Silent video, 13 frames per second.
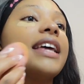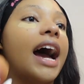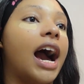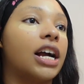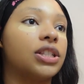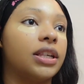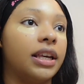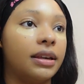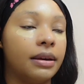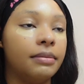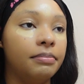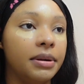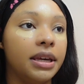to
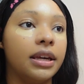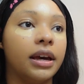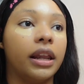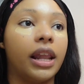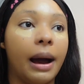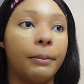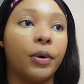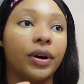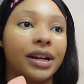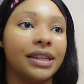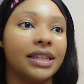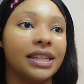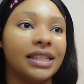actually be a lot more
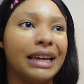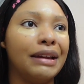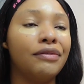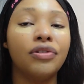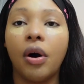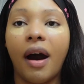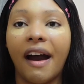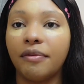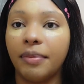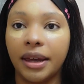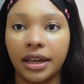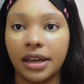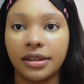consistent even though I've
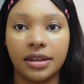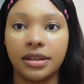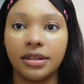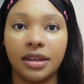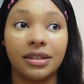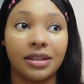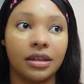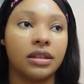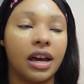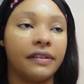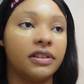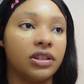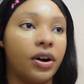been consistent since
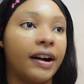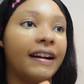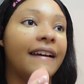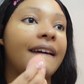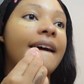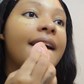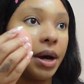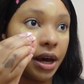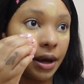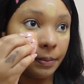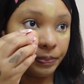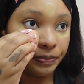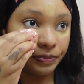I've started
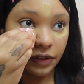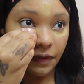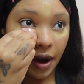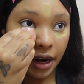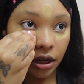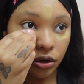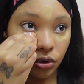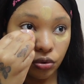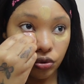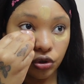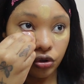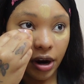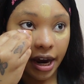but just finding new
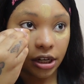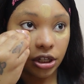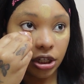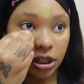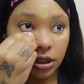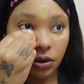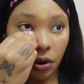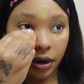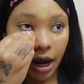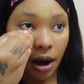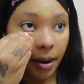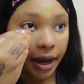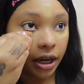strategies on
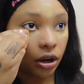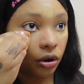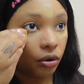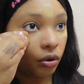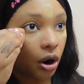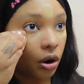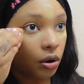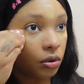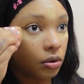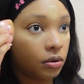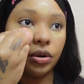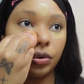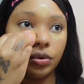how I can grow
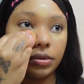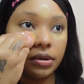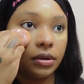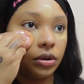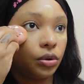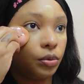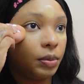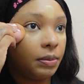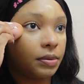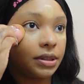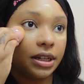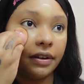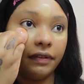new, new
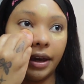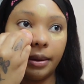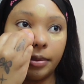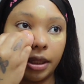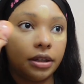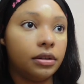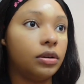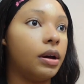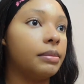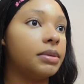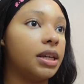people to the family. You know what I'm